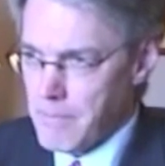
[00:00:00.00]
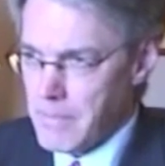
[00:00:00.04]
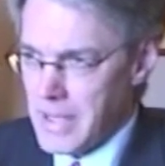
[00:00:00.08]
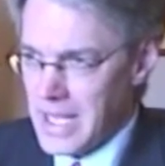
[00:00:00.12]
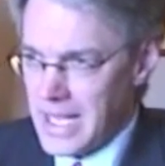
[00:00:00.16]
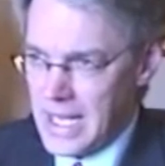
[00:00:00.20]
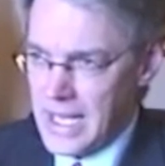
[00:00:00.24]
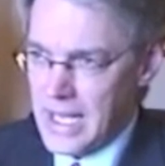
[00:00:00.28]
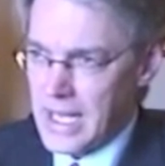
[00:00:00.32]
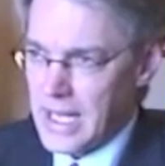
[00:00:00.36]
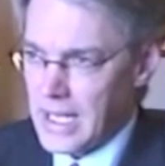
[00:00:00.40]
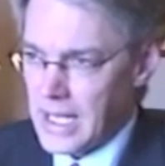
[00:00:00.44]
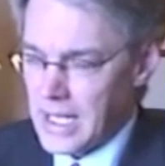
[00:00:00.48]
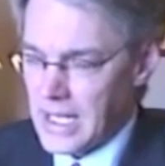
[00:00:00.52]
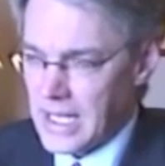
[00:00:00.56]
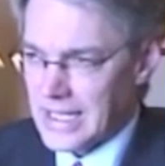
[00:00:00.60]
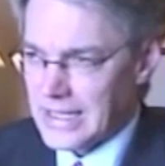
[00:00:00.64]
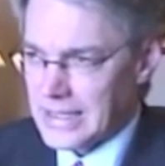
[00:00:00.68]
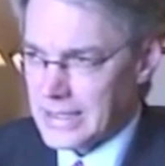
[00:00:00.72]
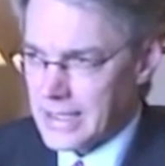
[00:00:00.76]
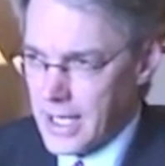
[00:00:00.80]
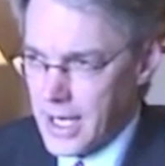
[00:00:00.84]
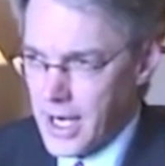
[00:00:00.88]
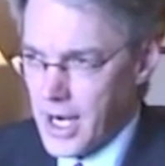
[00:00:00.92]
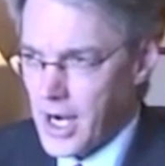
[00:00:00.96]
being
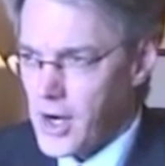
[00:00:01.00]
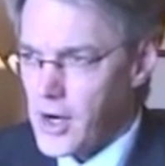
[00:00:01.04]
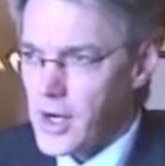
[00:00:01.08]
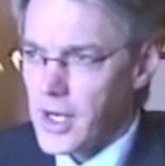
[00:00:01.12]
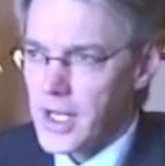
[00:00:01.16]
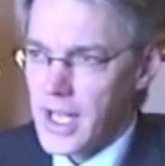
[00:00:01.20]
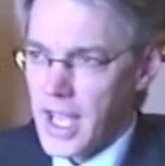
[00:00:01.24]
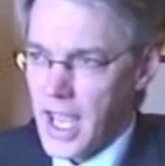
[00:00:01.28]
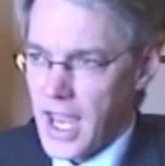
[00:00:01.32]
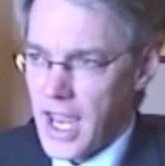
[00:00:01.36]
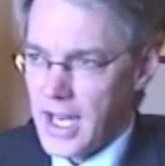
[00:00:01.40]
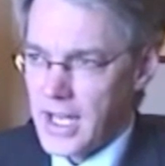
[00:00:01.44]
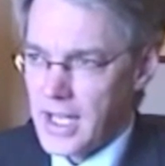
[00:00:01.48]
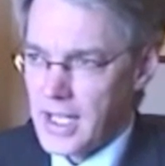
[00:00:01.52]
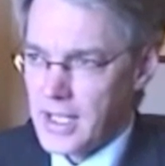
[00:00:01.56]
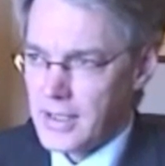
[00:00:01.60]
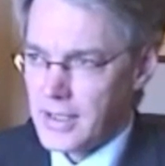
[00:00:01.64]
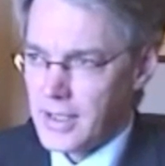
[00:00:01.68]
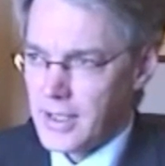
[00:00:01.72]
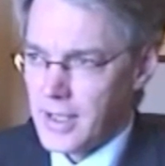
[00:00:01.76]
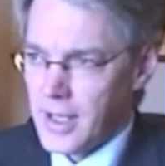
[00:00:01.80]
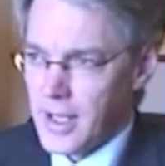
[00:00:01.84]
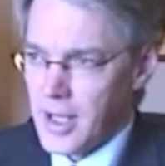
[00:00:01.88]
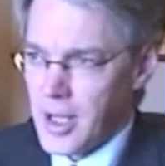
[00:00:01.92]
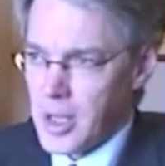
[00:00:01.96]

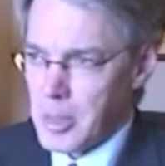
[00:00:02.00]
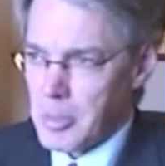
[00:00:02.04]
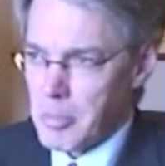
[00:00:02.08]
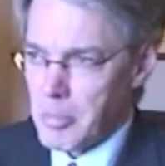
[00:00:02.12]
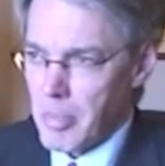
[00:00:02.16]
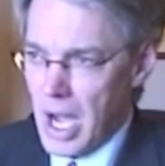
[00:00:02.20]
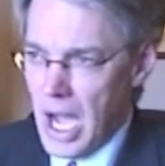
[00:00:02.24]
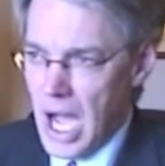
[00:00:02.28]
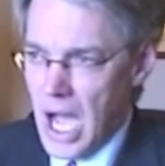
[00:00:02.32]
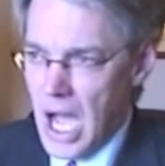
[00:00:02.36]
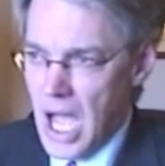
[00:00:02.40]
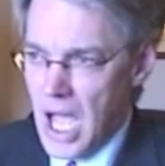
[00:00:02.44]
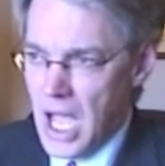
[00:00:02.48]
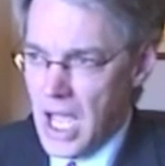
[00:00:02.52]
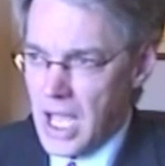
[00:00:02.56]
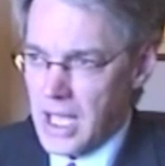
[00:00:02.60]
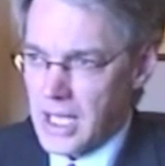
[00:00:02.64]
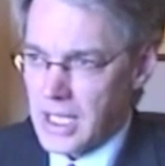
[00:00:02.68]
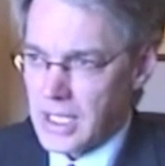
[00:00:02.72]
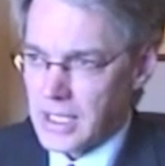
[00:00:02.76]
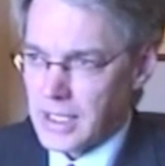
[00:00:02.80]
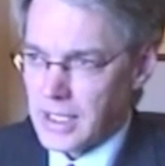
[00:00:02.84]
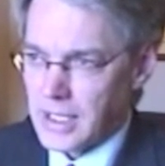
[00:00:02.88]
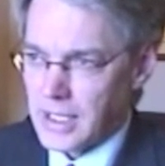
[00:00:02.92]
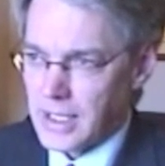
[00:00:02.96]
interrogated
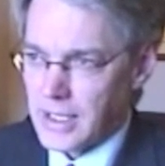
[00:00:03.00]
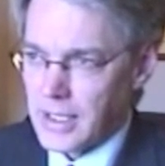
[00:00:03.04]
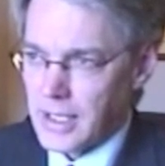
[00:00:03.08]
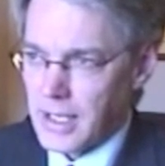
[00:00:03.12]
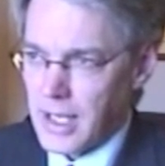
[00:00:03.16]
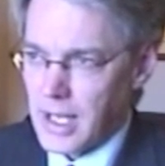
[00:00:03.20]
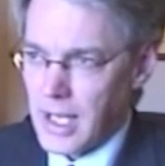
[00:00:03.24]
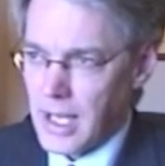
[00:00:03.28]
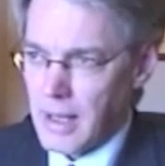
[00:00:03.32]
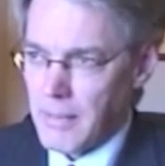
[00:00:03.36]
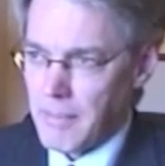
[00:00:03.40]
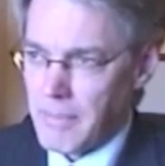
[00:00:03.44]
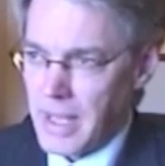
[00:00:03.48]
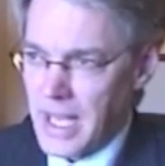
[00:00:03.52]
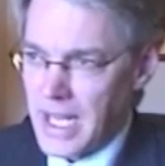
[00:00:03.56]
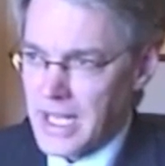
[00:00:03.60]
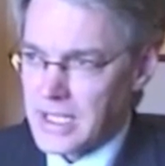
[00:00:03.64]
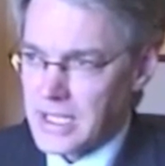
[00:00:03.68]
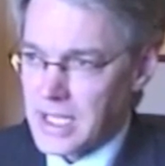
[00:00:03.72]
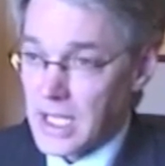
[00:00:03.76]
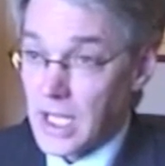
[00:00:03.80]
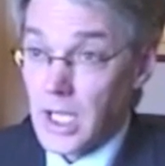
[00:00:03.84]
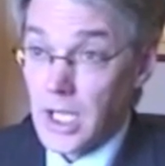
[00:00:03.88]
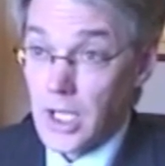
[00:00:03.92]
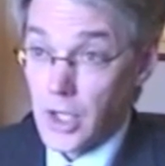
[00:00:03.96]
by uh,
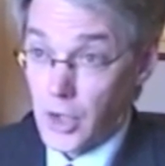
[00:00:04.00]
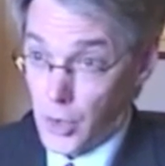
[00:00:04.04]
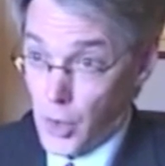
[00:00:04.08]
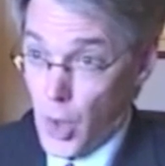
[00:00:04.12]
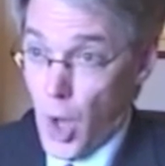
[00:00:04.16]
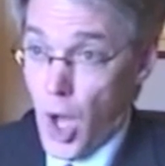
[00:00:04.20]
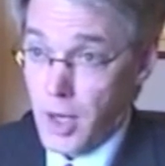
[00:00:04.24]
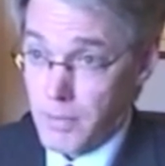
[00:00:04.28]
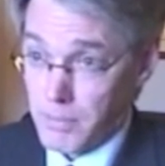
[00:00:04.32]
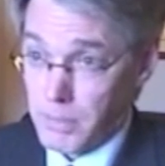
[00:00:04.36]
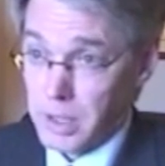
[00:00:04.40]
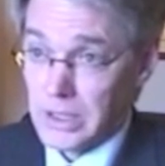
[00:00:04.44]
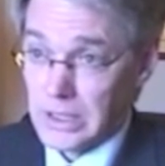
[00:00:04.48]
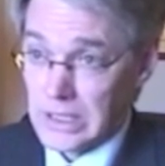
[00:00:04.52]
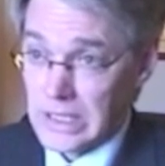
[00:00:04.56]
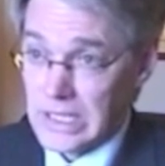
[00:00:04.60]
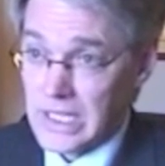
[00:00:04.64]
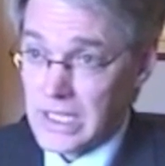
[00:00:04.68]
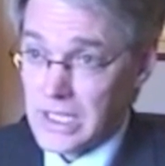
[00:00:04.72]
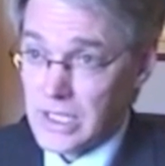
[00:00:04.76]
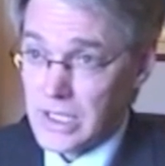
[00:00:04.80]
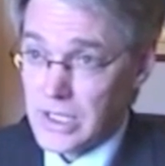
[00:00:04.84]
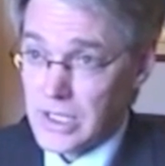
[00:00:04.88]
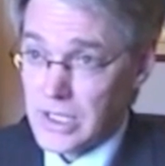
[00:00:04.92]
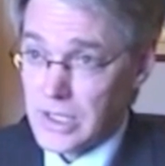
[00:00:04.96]
basically thought
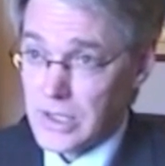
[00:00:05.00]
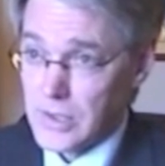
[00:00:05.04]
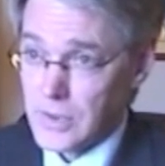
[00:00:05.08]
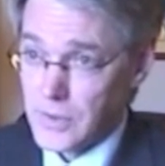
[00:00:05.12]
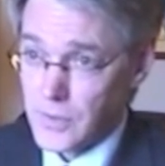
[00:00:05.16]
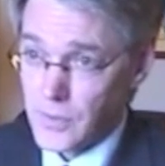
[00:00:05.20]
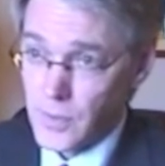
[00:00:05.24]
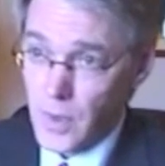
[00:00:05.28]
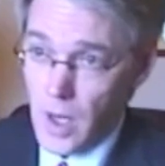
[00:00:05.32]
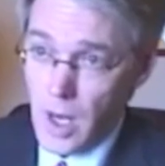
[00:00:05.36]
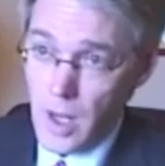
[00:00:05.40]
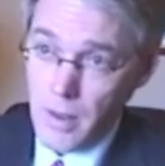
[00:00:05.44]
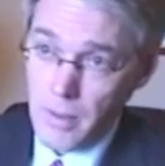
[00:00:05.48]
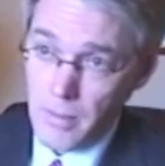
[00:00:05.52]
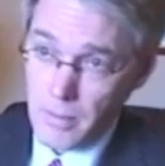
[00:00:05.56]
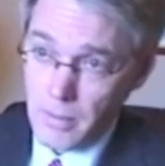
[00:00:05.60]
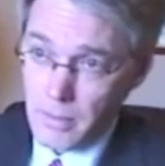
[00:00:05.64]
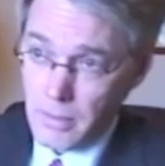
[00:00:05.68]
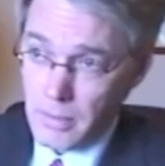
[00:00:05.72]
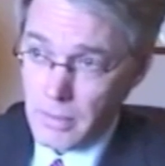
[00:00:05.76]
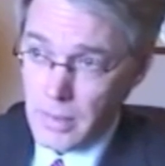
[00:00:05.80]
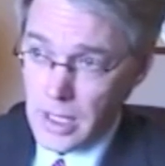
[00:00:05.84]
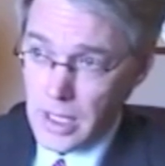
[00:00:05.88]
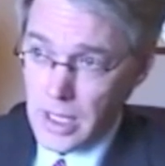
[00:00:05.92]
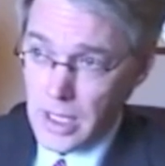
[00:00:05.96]
police
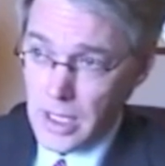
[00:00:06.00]
from